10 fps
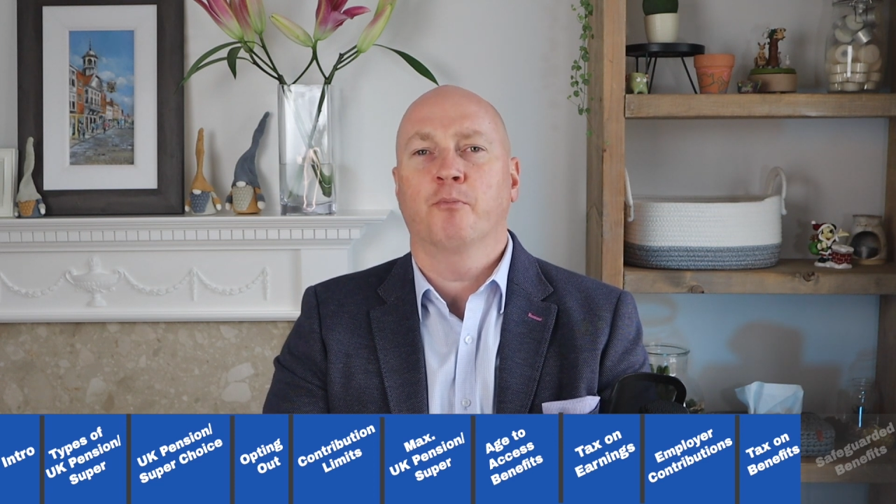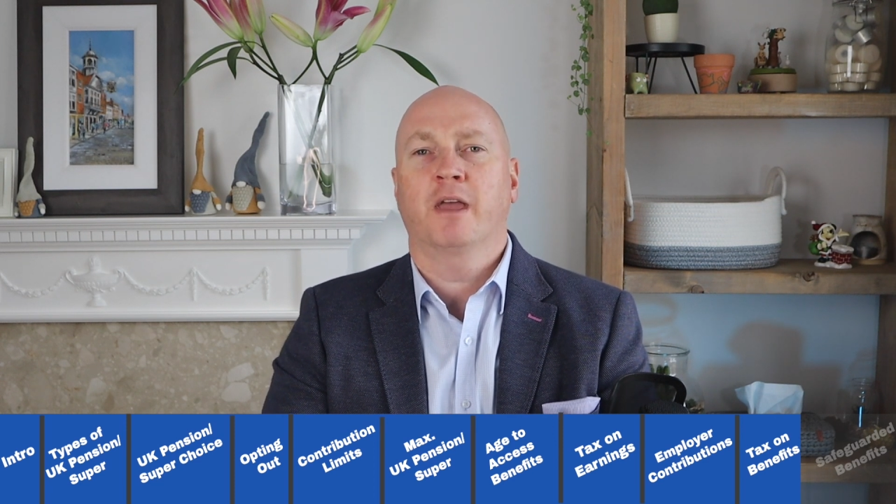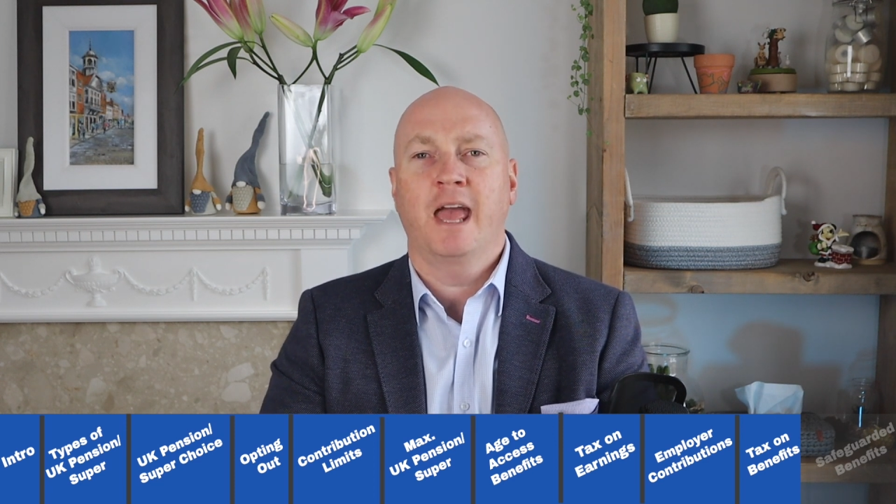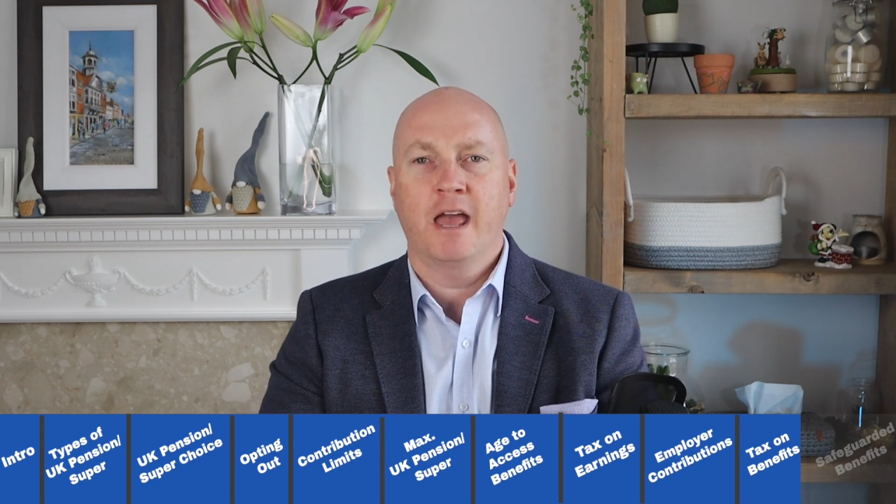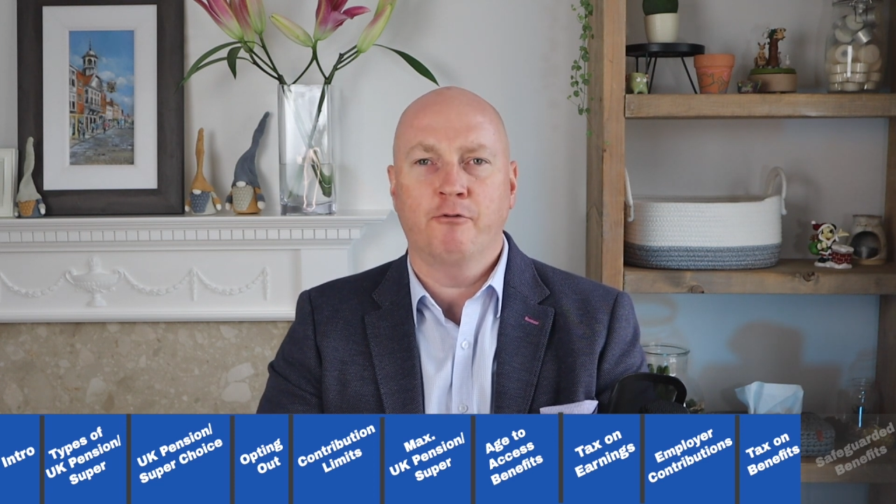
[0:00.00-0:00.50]

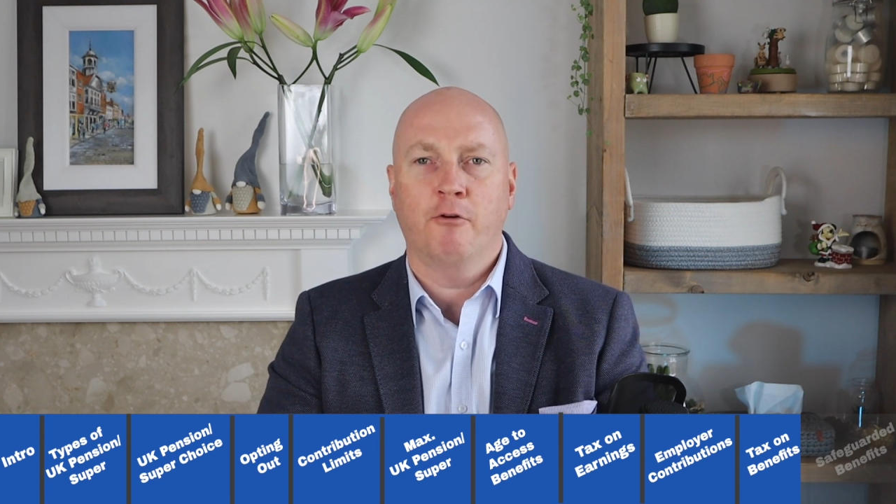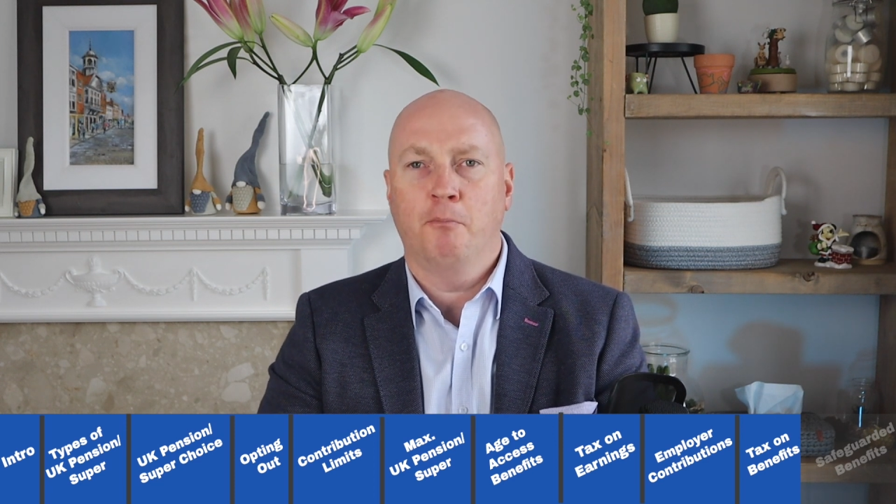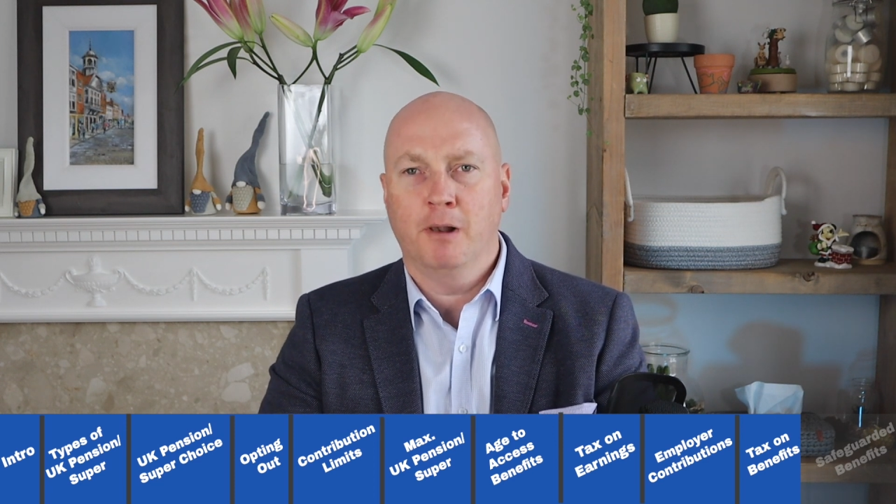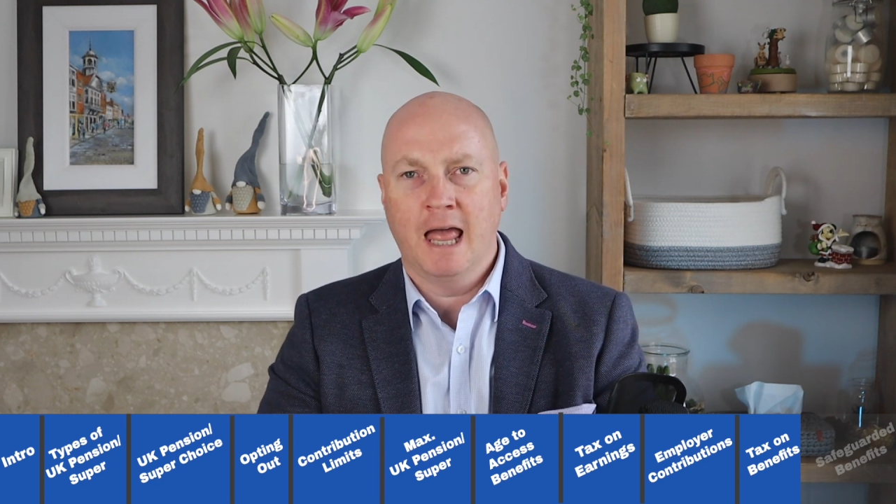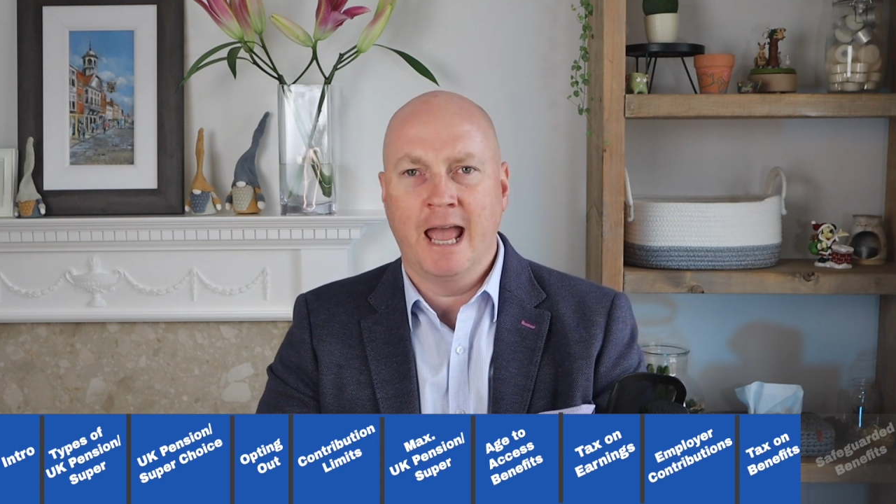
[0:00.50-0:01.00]
careful
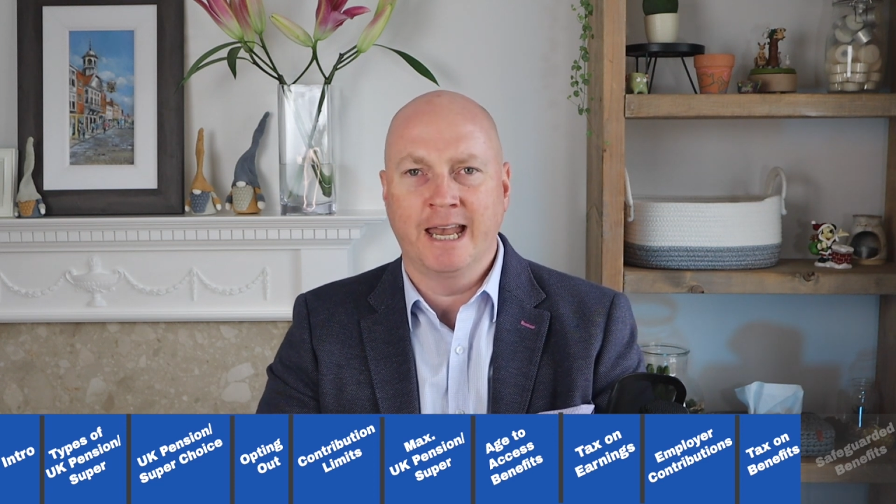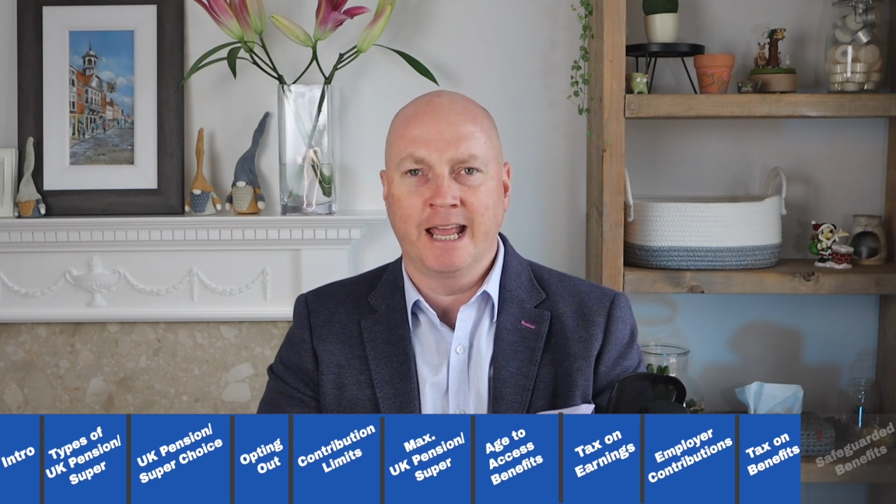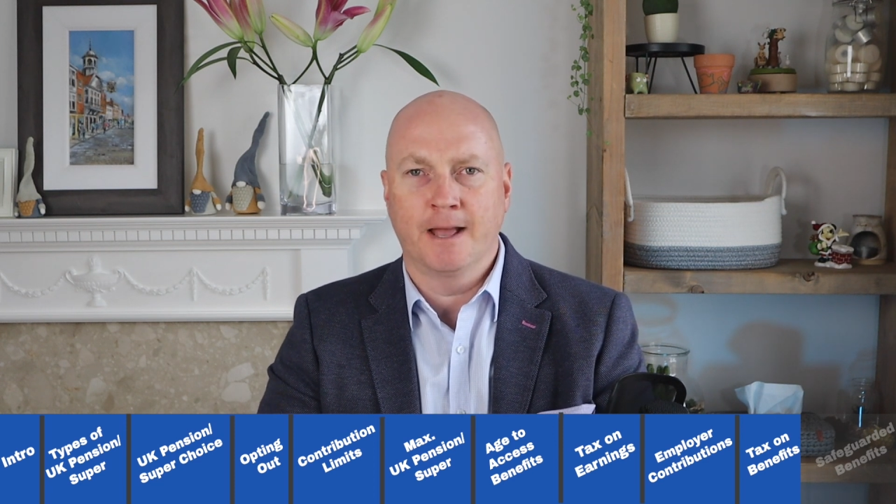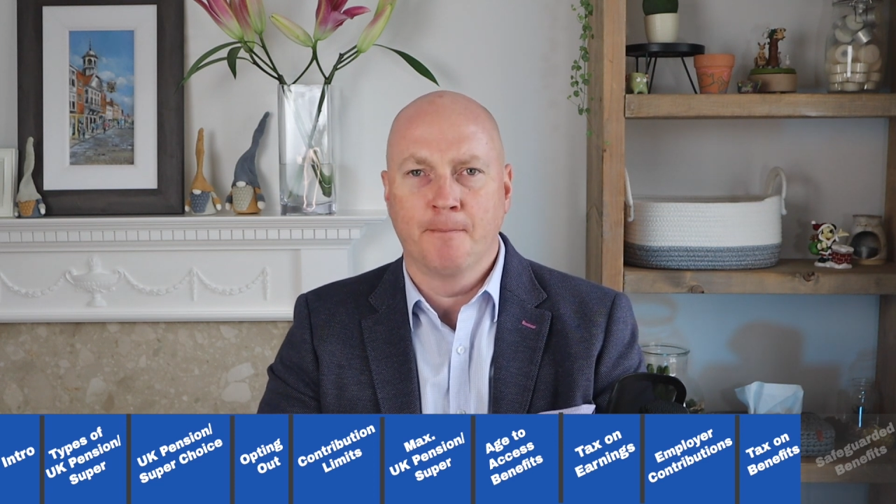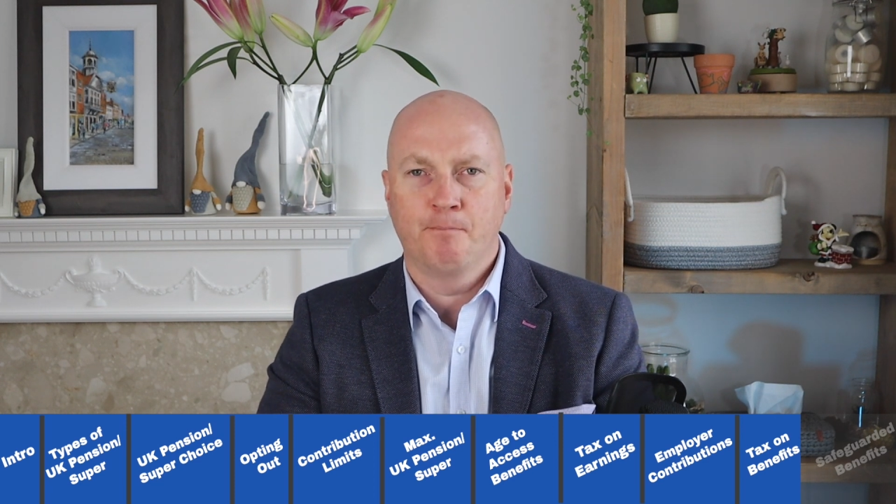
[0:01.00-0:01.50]
planning